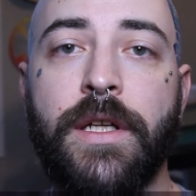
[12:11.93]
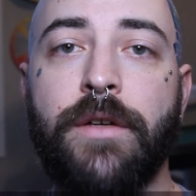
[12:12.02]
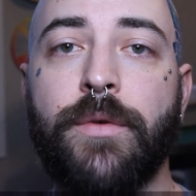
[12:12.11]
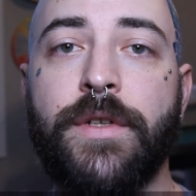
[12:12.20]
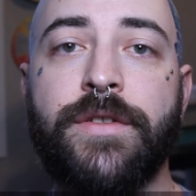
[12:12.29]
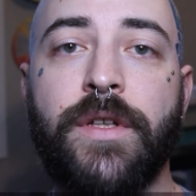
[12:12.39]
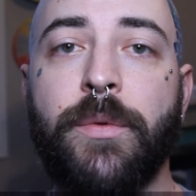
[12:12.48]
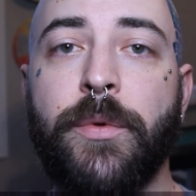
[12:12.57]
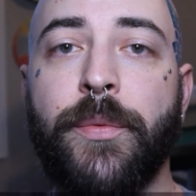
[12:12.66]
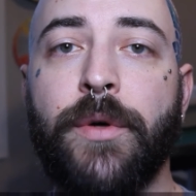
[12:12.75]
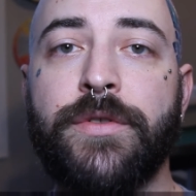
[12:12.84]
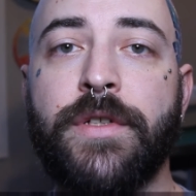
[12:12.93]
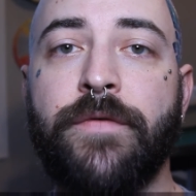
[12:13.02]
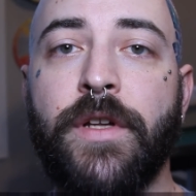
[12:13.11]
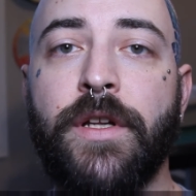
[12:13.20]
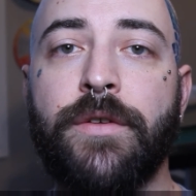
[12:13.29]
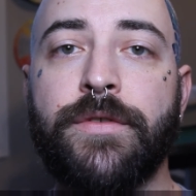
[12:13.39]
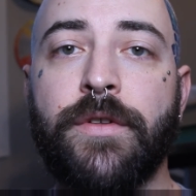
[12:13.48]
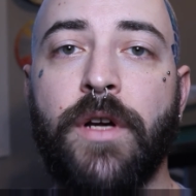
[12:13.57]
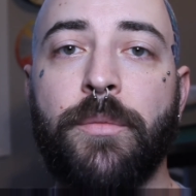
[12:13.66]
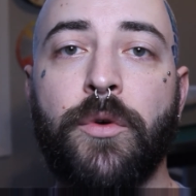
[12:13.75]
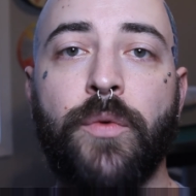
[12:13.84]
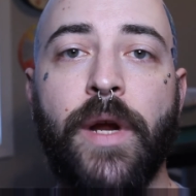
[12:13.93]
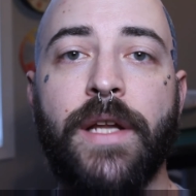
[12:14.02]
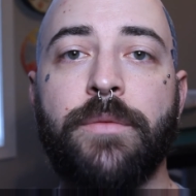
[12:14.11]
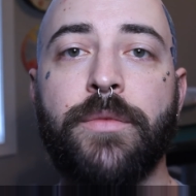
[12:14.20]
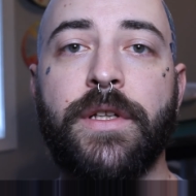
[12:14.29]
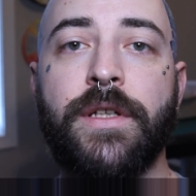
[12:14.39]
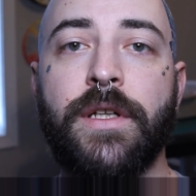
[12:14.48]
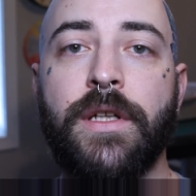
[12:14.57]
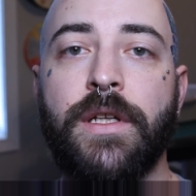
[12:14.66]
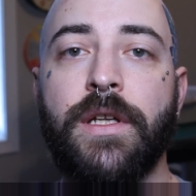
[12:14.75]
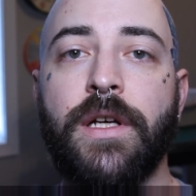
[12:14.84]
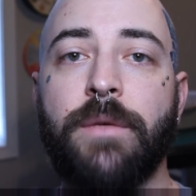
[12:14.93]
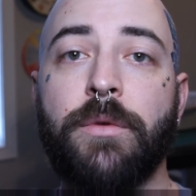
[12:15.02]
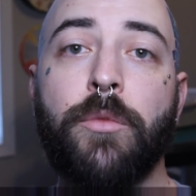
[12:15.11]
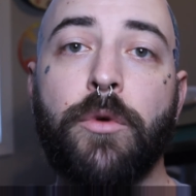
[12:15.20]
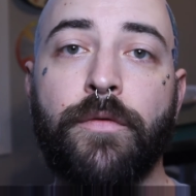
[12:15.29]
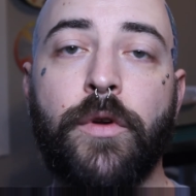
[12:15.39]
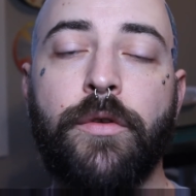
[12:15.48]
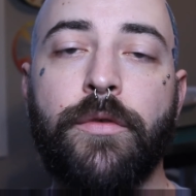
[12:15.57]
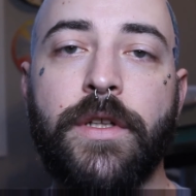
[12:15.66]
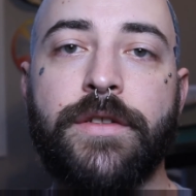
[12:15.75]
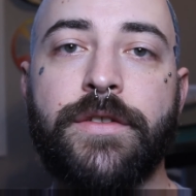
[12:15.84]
Here recently, I've been posting videos a lot more randomly, but more frequently.